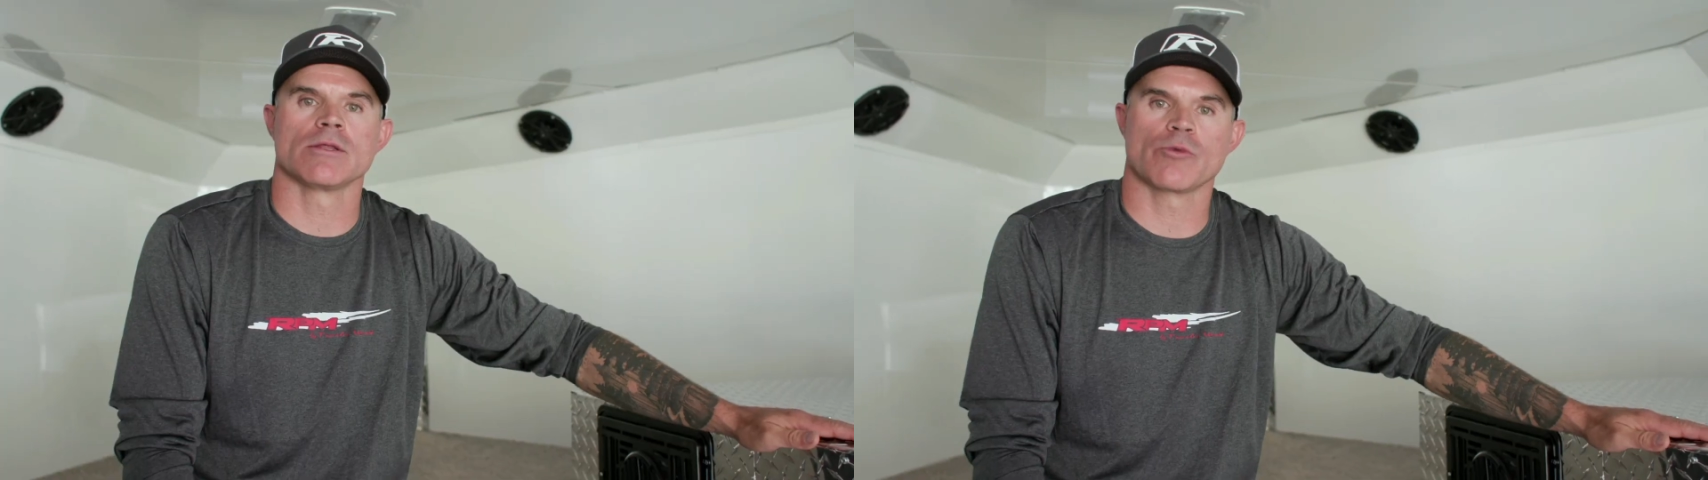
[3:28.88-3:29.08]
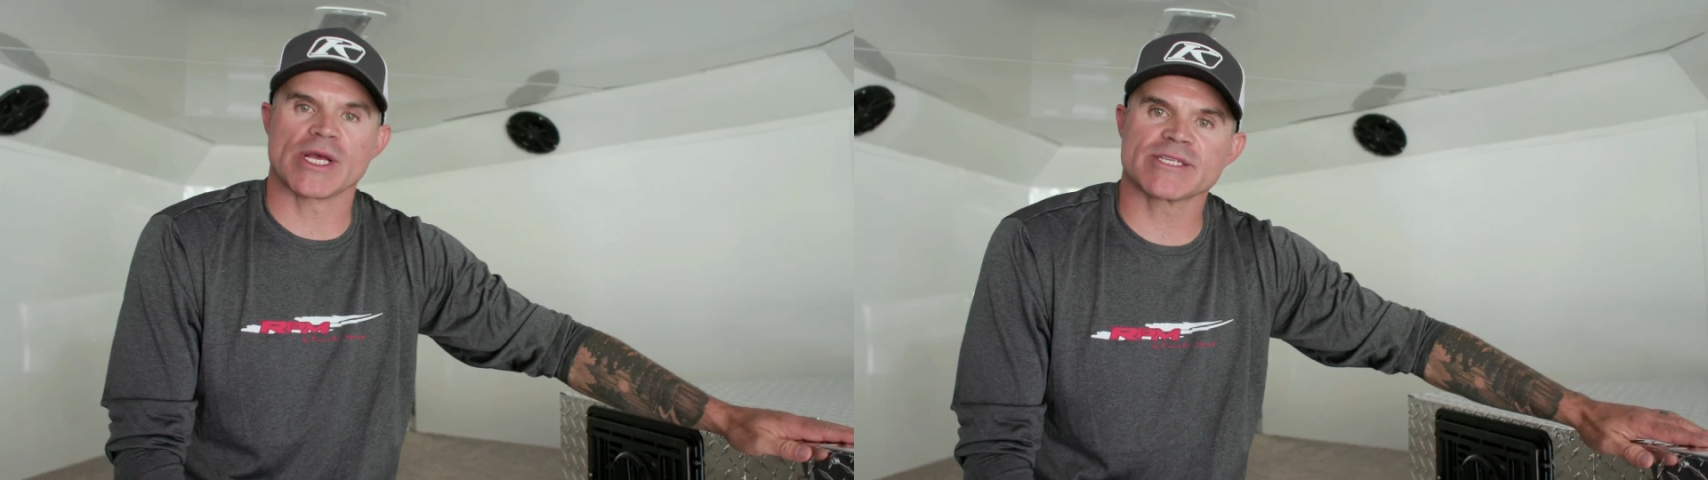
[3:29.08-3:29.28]

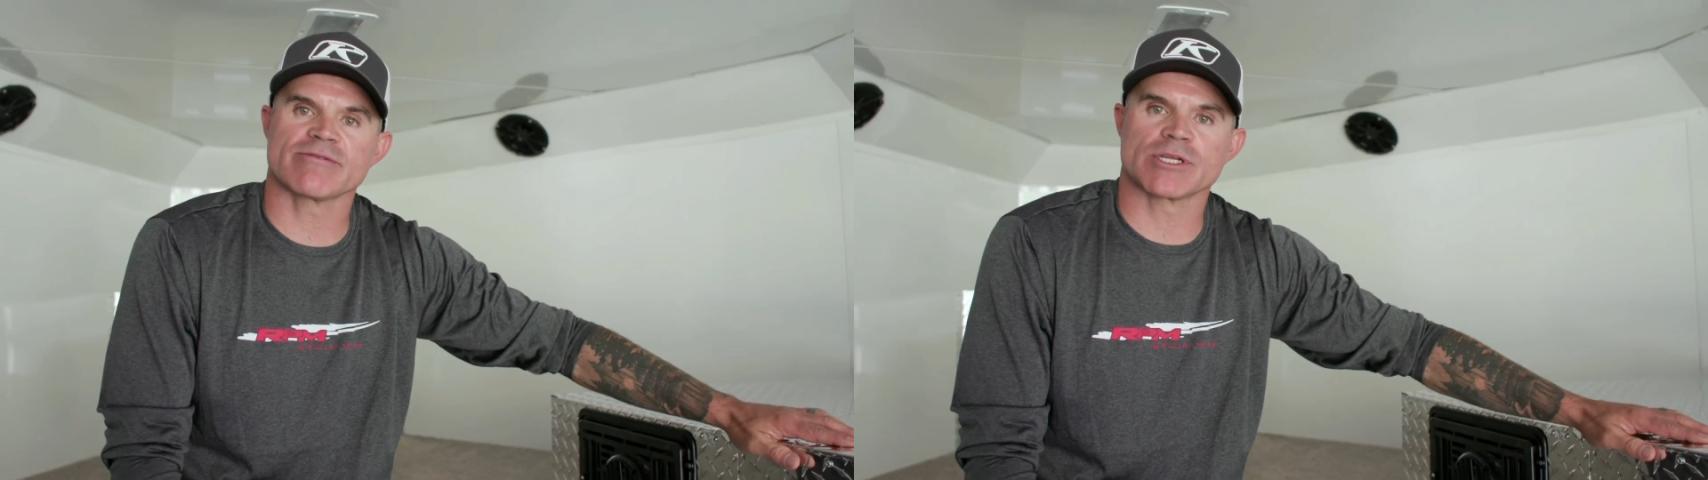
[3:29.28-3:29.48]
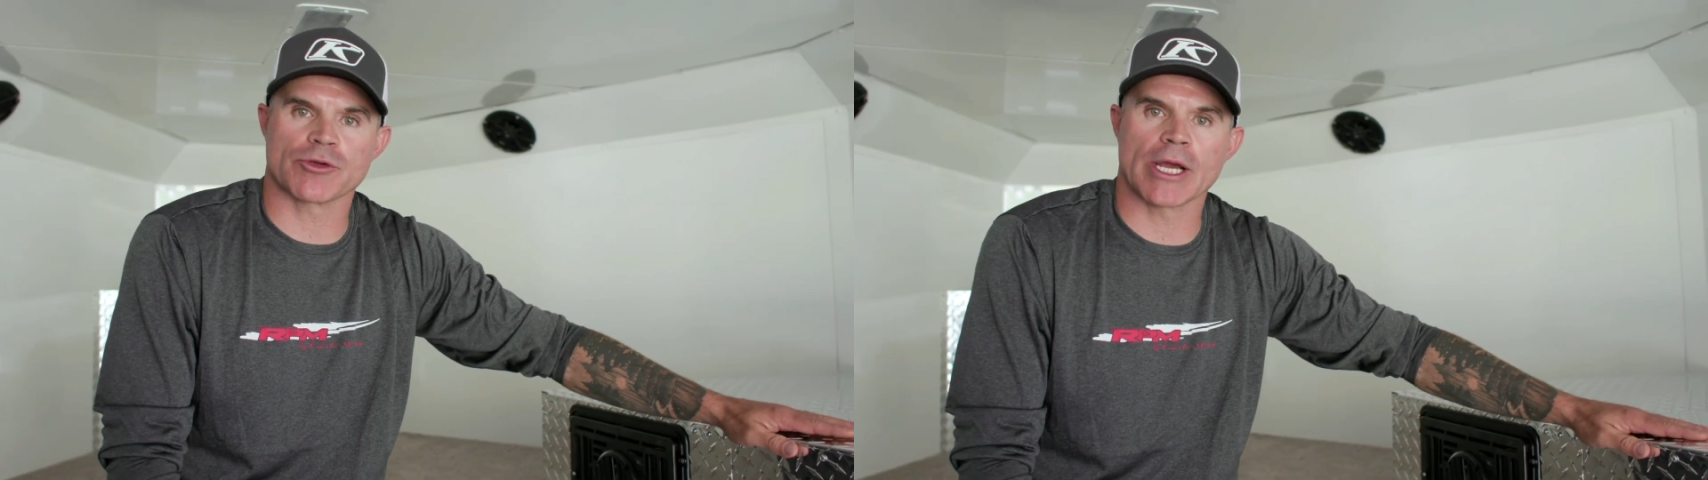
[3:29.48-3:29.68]
The rest
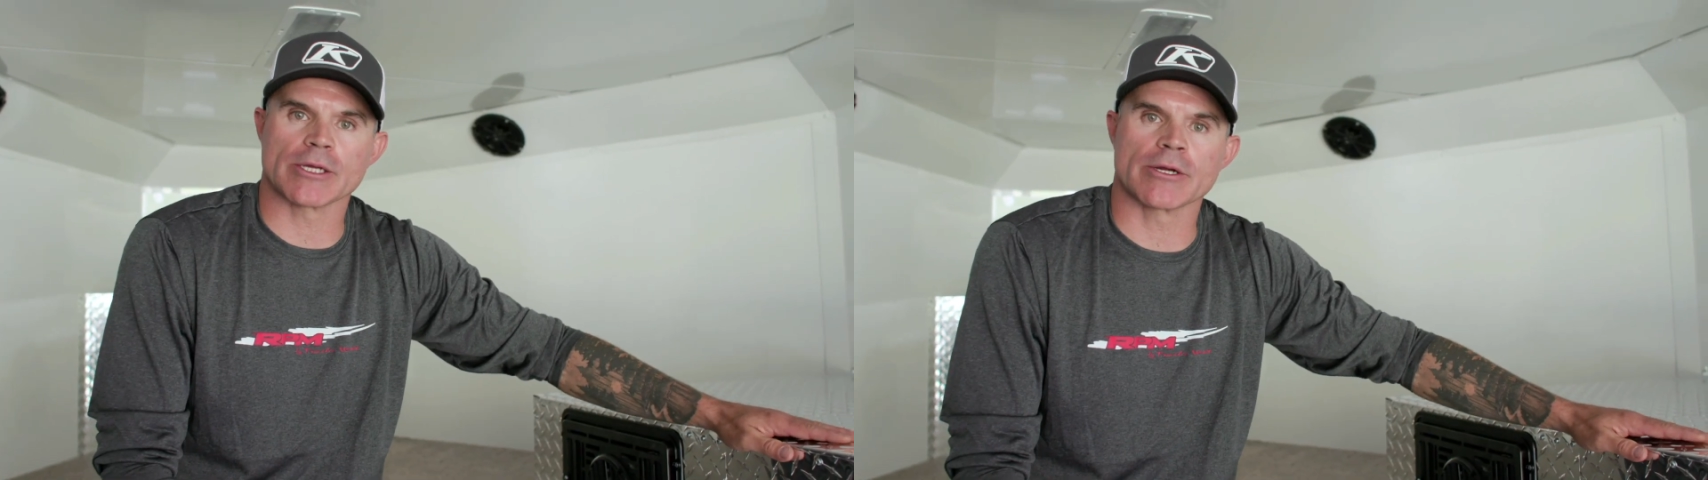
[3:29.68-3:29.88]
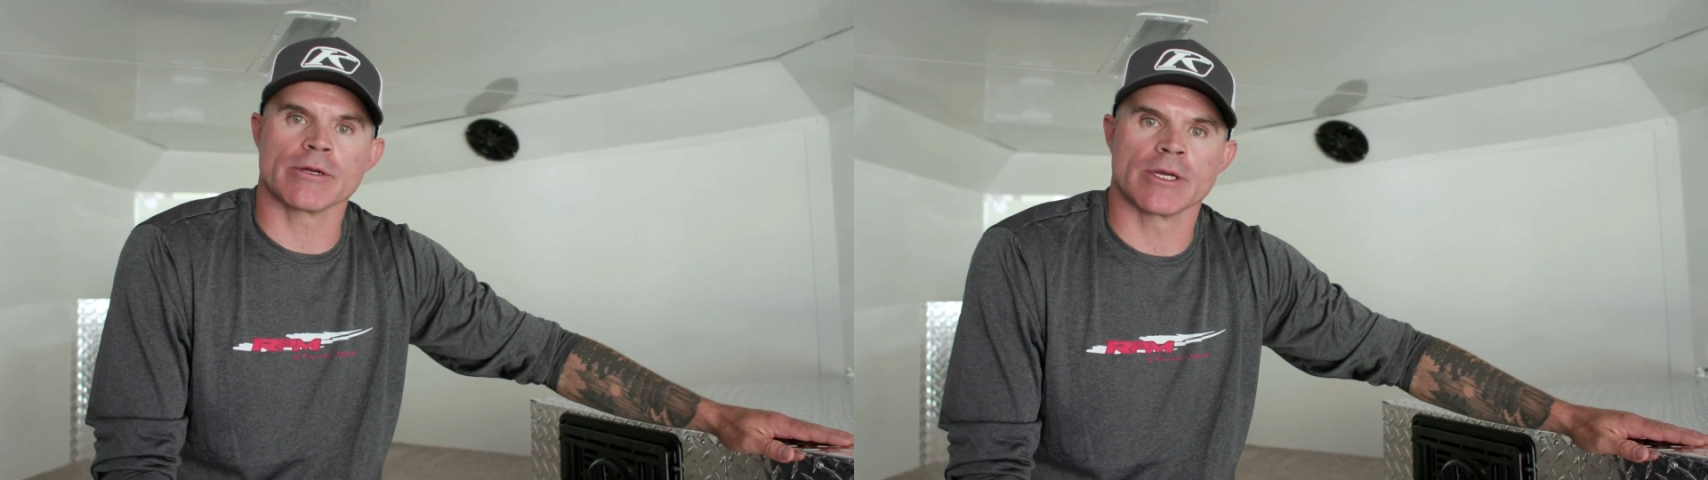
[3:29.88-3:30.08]
of the
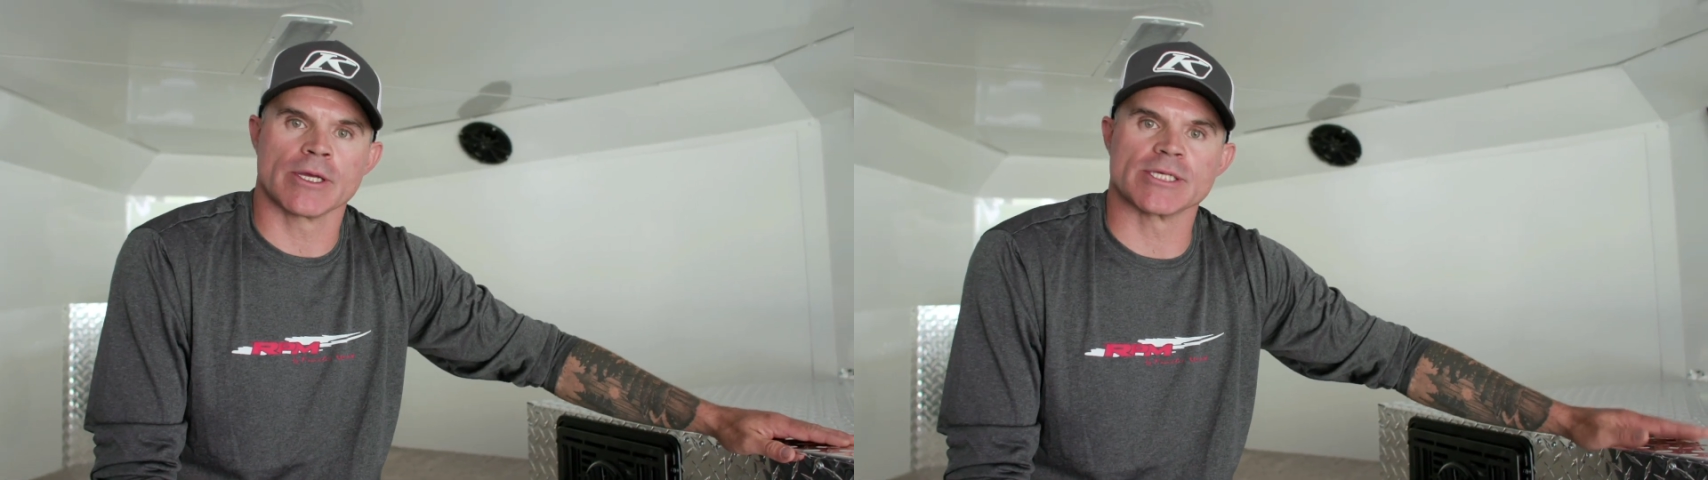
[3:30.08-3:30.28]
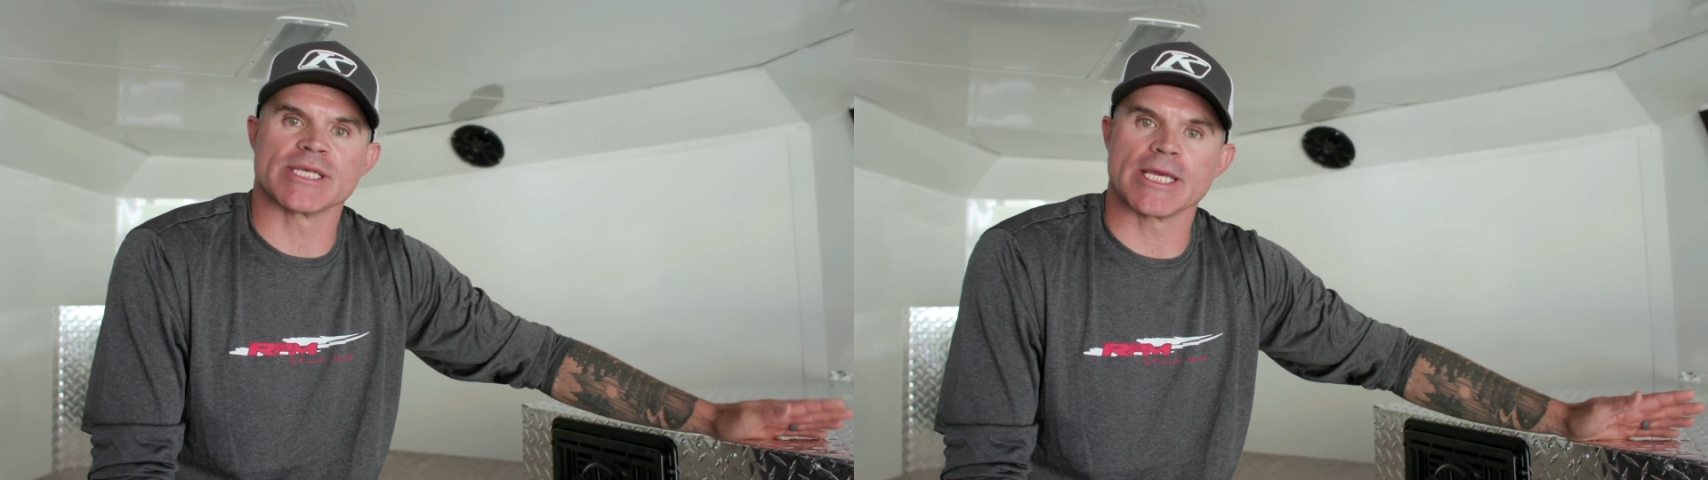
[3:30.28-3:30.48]
trailer is